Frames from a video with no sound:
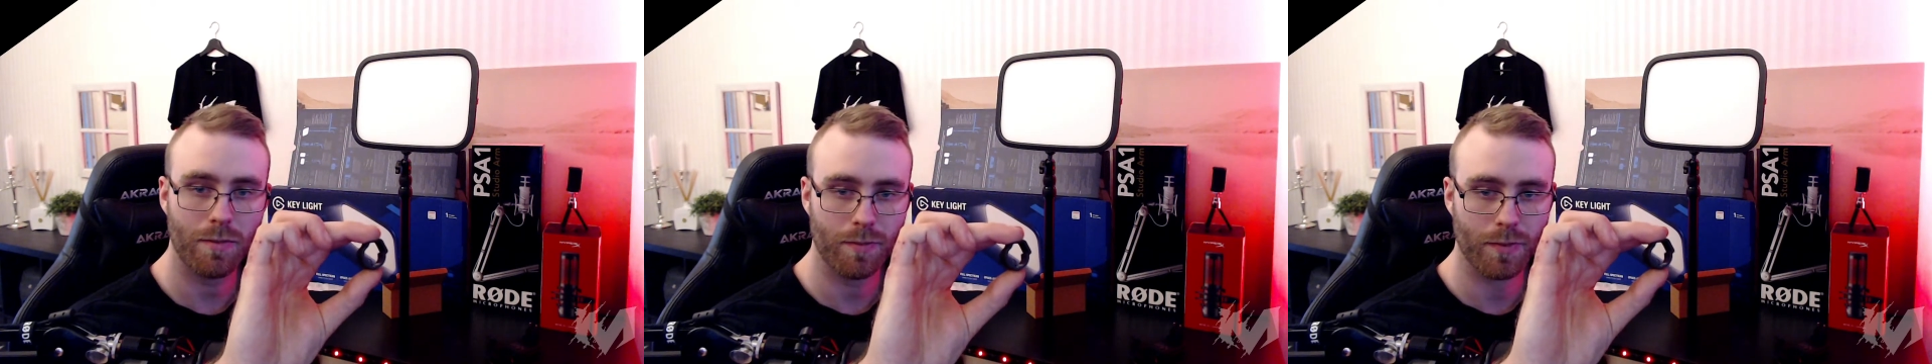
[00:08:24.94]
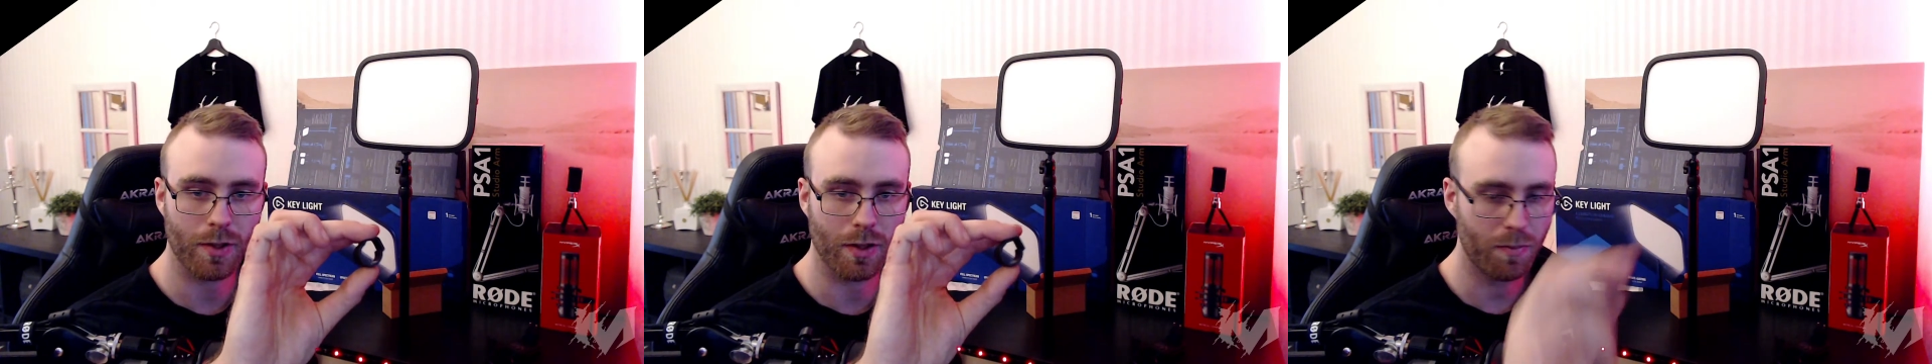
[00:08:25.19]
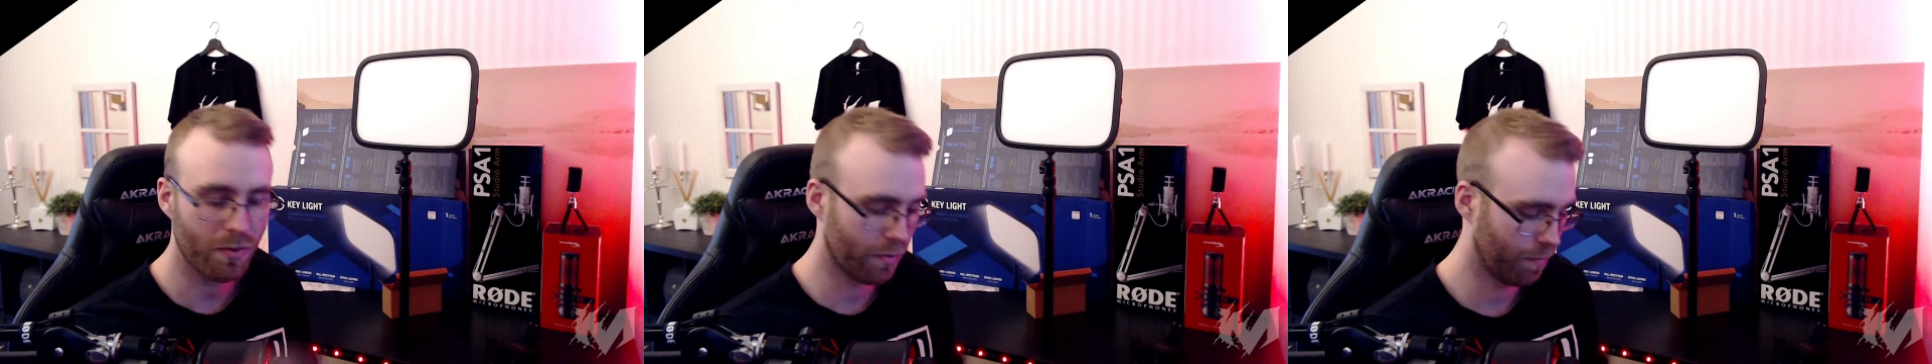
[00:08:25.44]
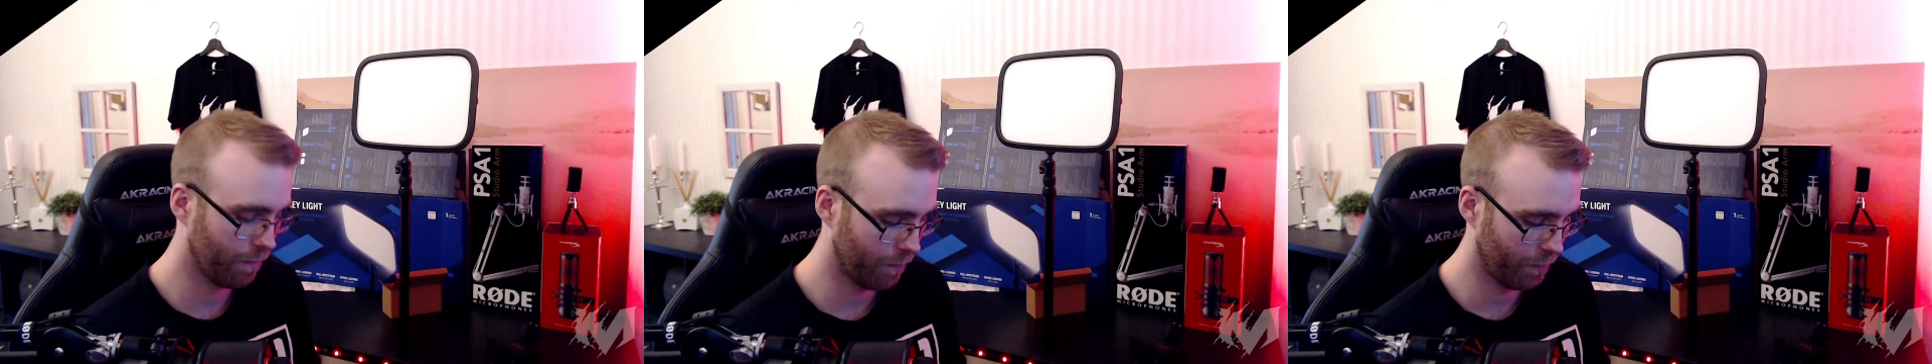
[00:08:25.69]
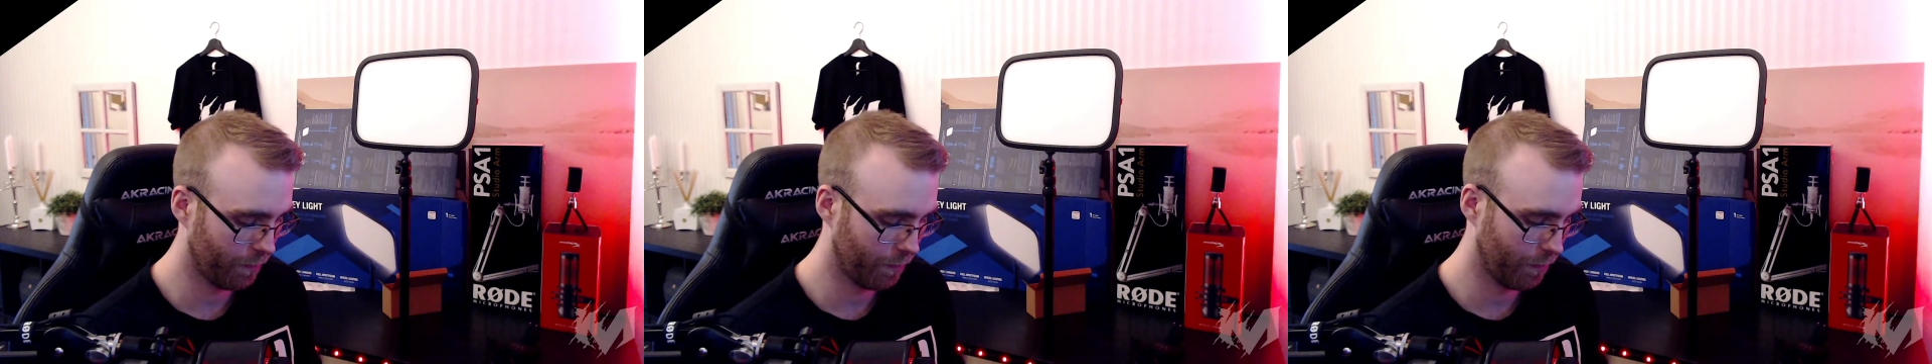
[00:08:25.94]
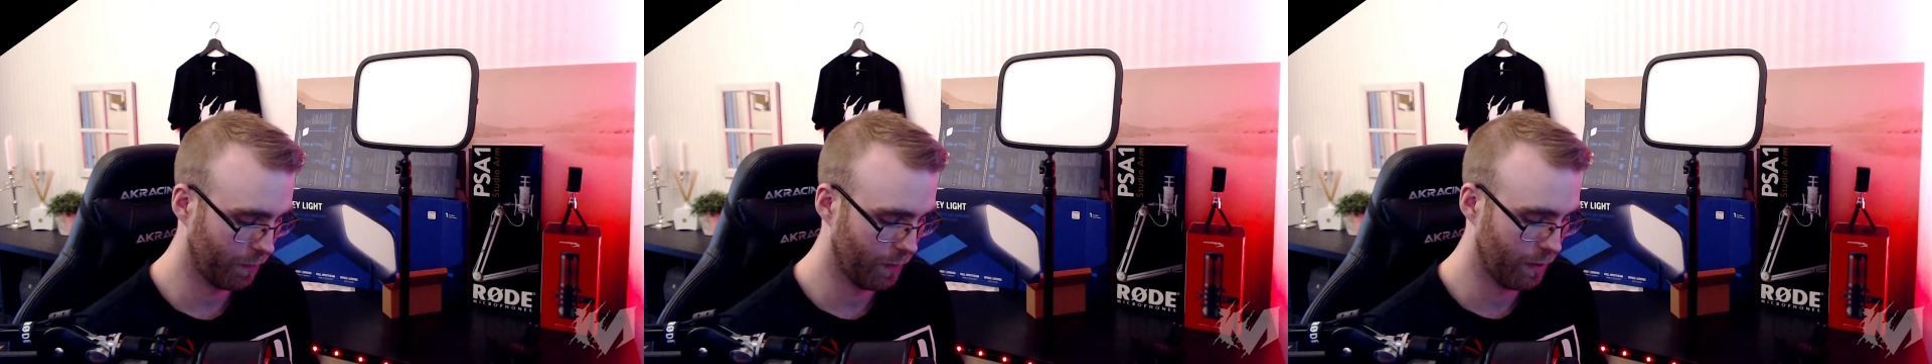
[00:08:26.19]
Clips
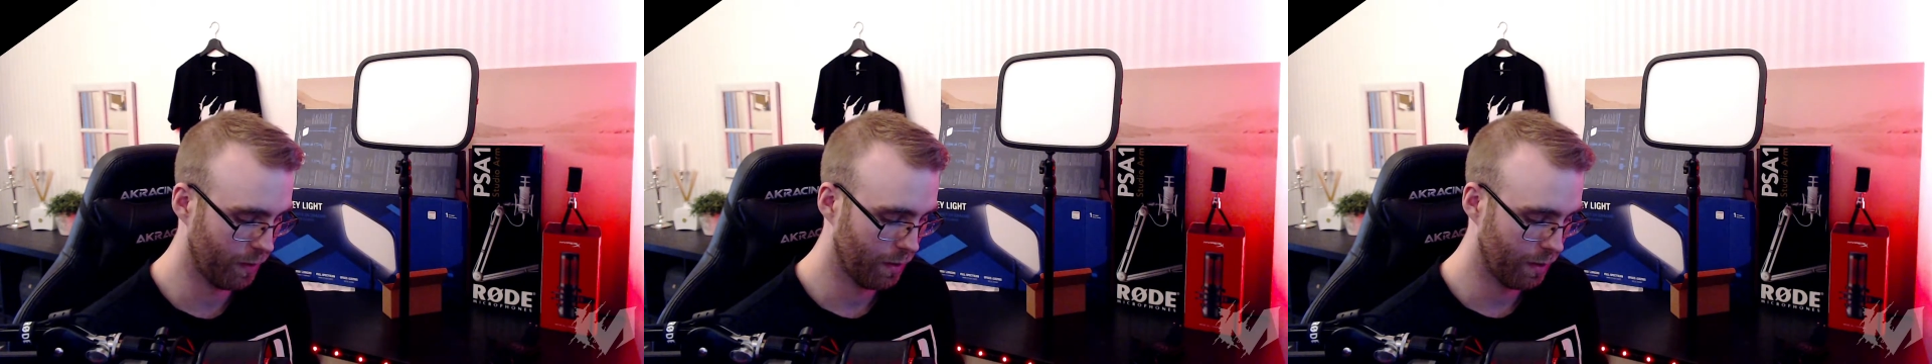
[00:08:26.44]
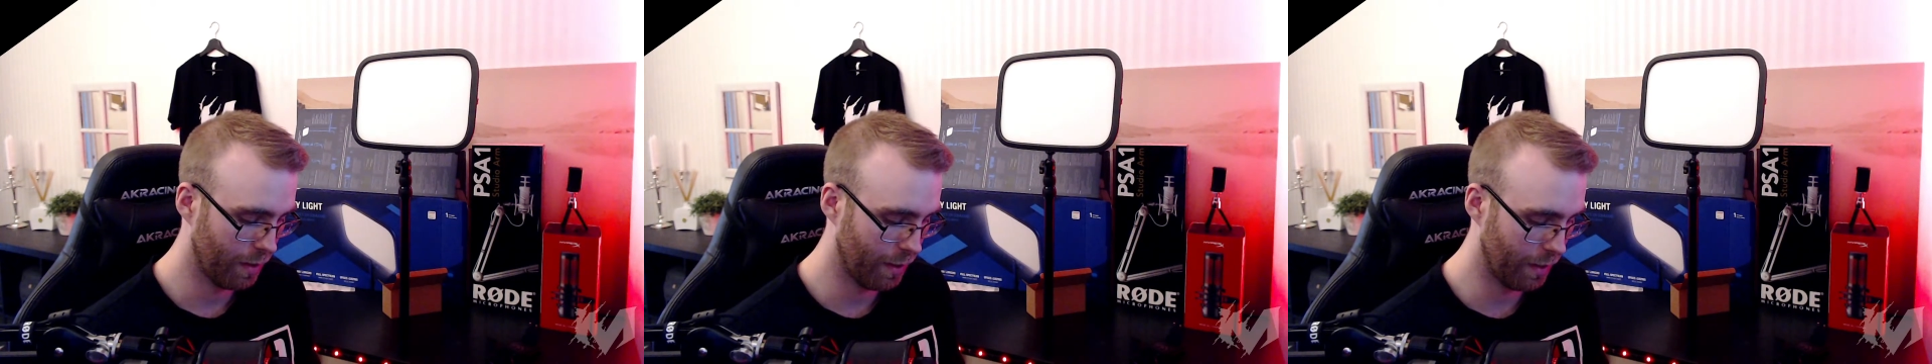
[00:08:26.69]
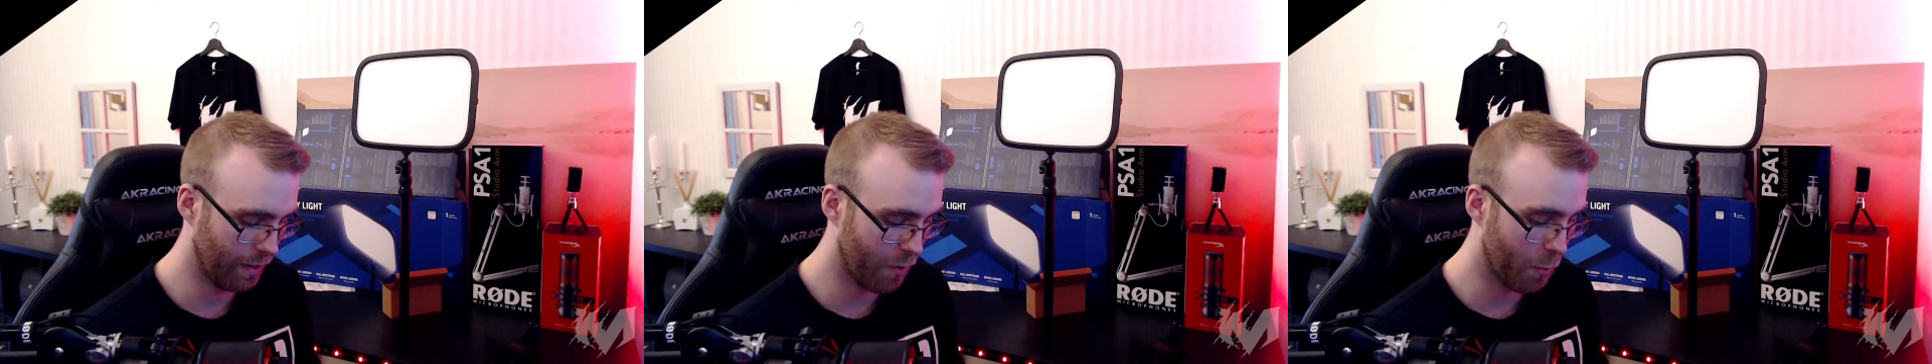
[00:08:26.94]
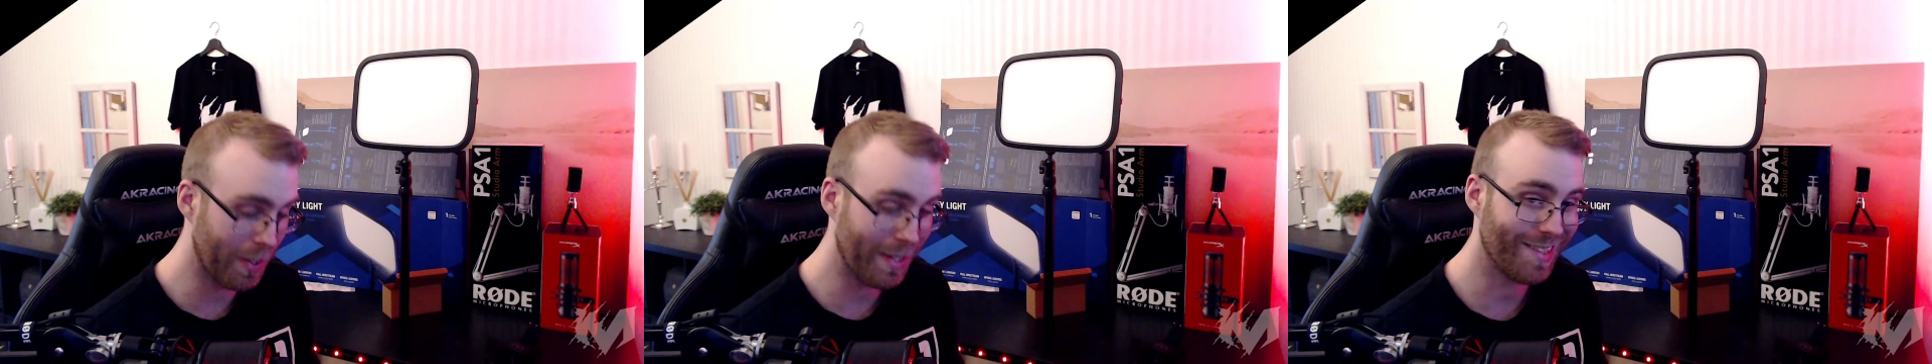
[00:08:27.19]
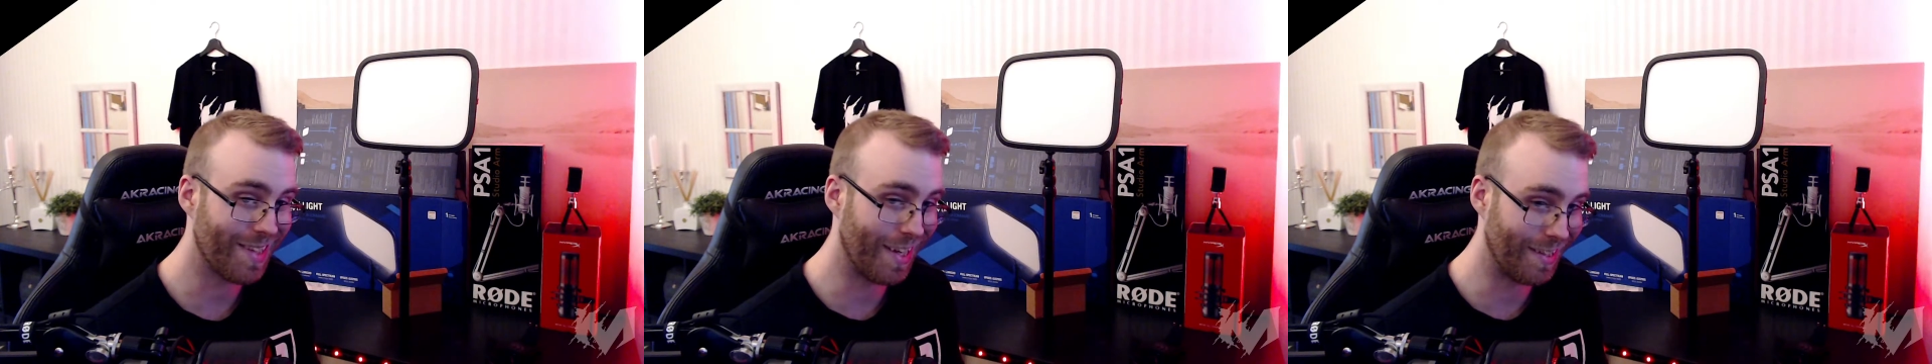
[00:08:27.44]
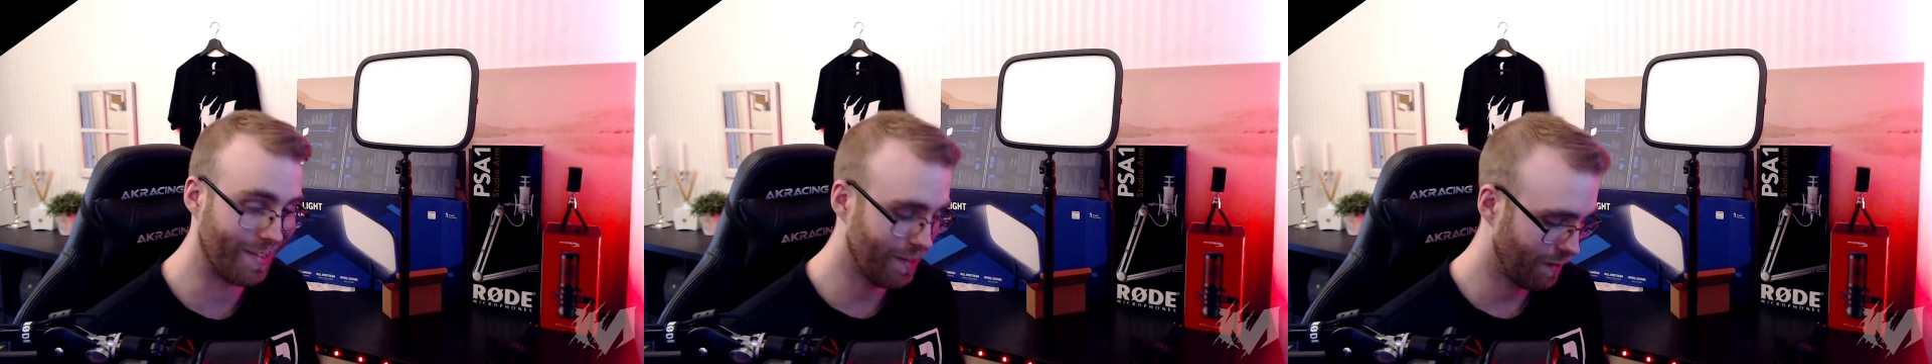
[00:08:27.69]
in 3
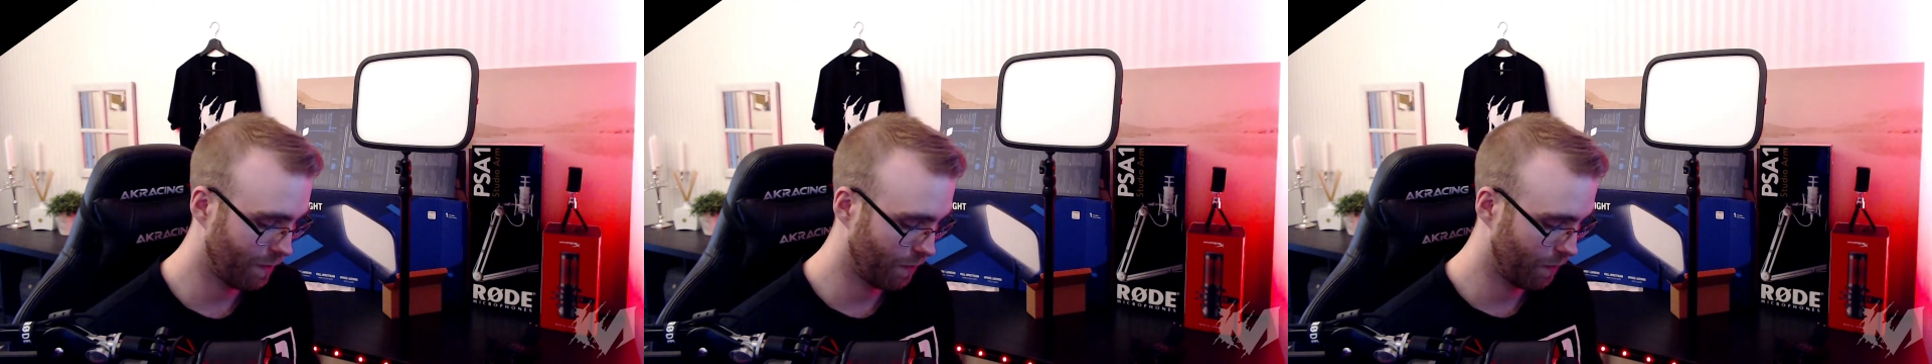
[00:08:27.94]
sizes.